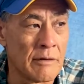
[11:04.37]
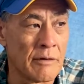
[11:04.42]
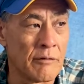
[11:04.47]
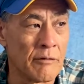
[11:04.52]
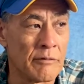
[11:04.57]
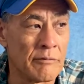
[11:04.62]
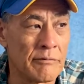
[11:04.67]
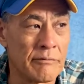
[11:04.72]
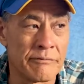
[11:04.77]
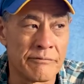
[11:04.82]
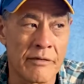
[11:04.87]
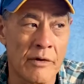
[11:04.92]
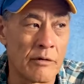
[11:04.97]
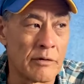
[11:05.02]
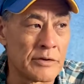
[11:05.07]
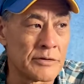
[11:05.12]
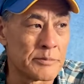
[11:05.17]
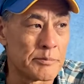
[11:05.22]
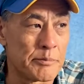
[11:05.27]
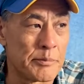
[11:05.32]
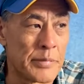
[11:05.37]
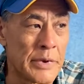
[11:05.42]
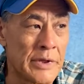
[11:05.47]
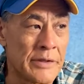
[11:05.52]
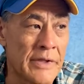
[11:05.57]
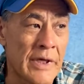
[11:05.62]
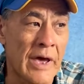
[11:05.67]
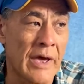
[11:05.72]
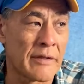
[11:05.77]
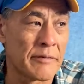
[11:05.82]
I've always
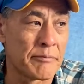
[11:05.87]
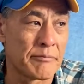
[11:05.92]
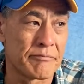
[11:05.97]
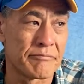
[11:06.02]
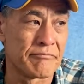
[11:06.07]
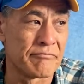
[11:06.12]
been that